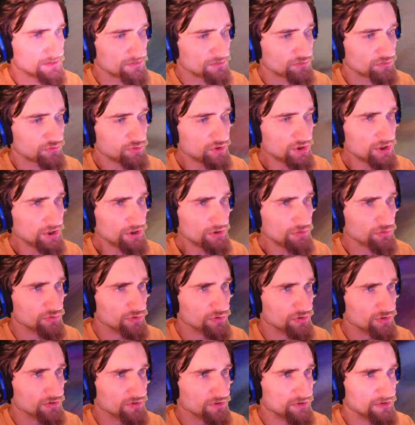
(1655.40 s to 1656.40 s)
Woo!
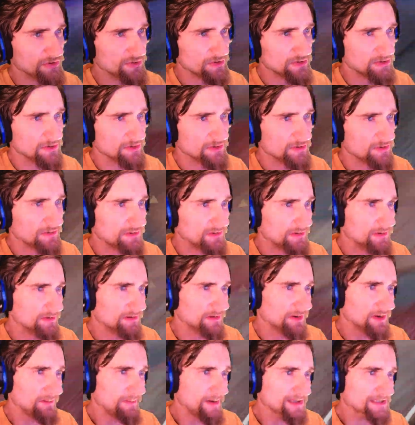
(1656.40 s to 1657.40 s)

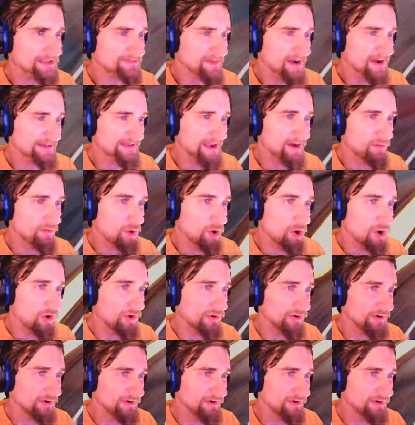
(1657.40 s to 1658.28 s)
How about smack that wall?